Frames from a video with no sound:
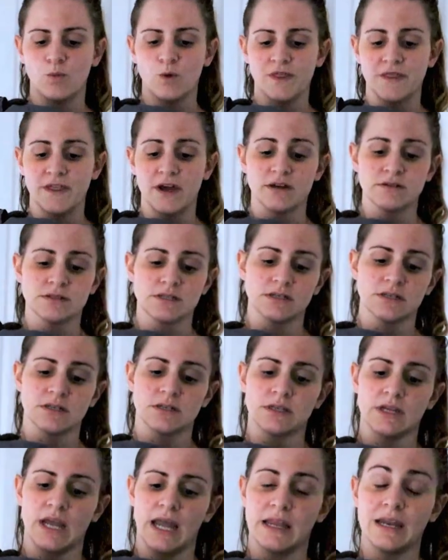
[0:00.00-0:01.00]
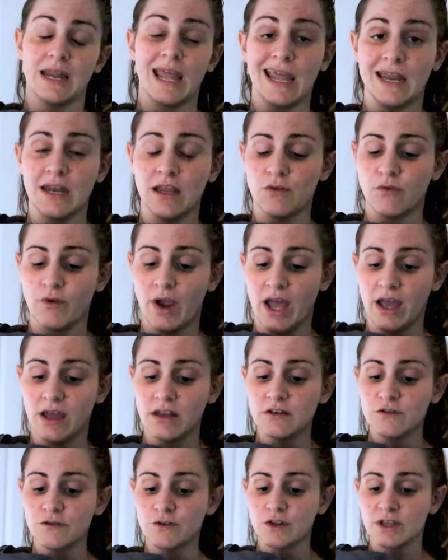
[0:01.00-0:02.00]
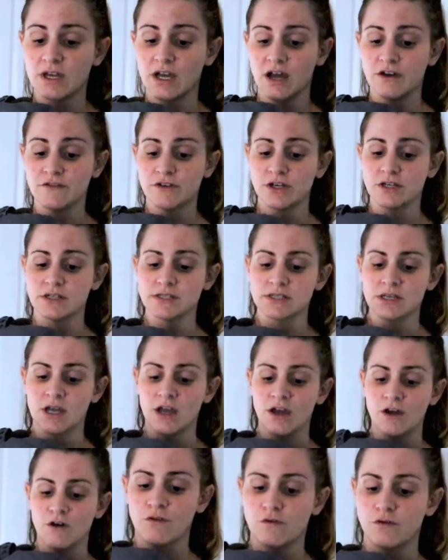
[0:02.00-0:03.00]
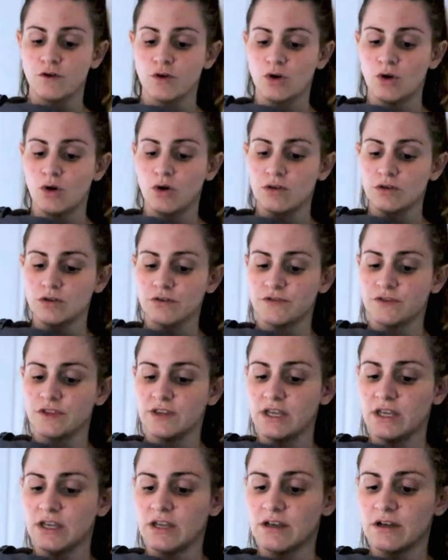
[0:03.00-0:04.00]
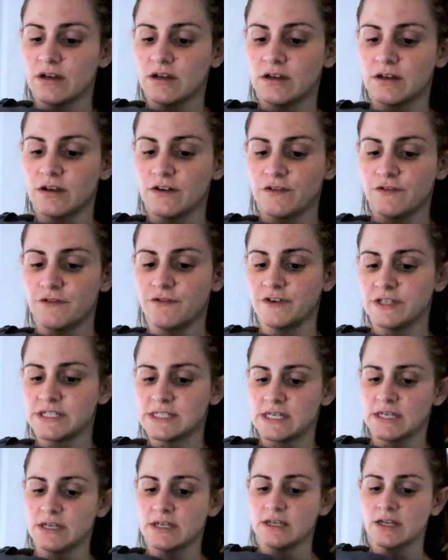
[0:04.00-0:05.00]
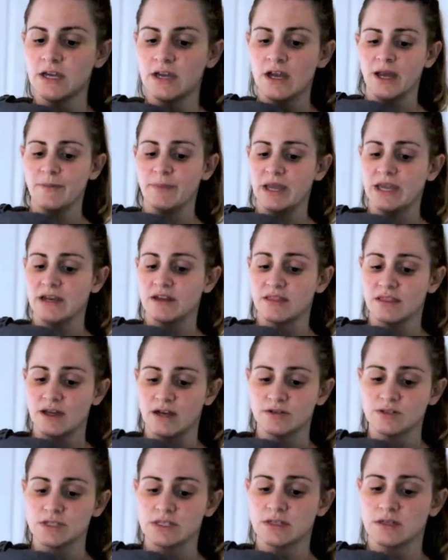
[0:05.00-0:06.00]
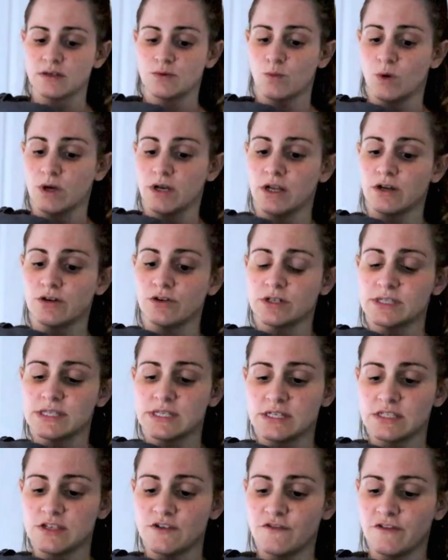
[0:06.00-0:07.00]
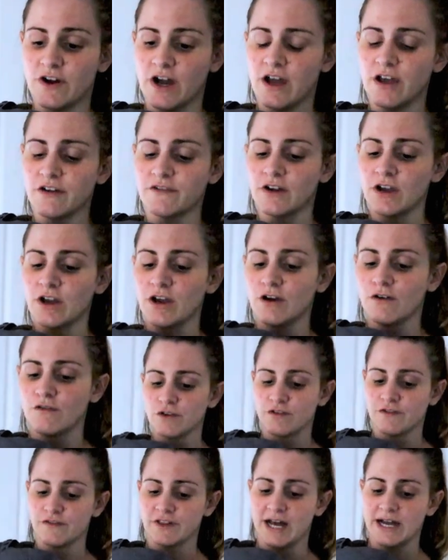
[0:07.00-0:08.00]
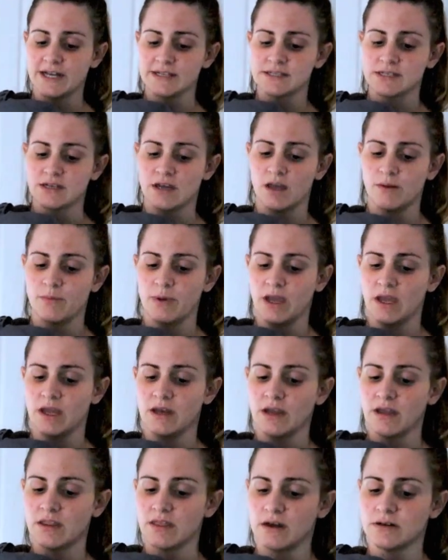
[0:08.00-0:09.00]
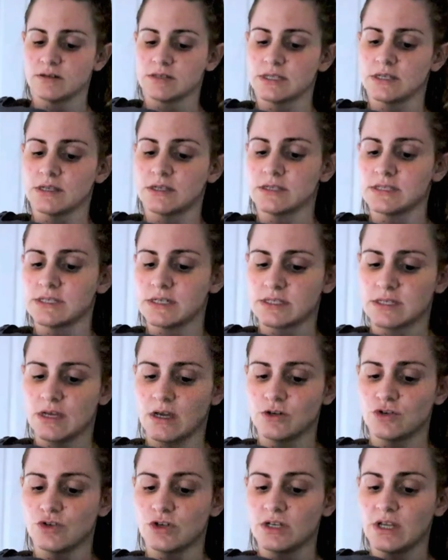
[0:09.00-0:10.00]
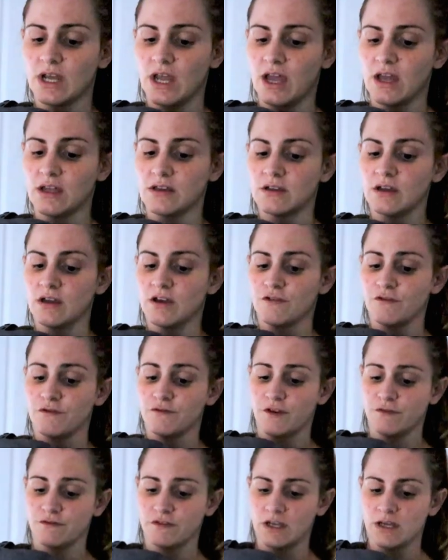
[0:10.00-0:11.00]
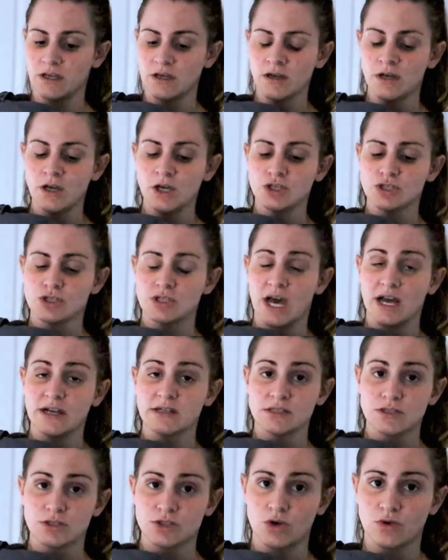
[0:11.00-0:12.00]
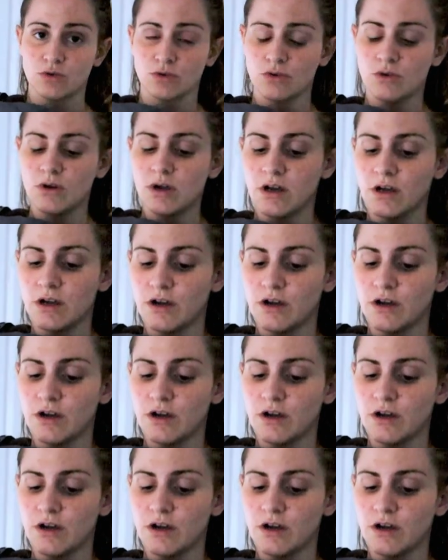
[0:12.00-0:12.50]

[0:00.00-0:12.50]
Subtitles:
1,080 Rand for the covers. For all of the fitted, I paid 1,165. For the flats, I paid 1,650. So that is a total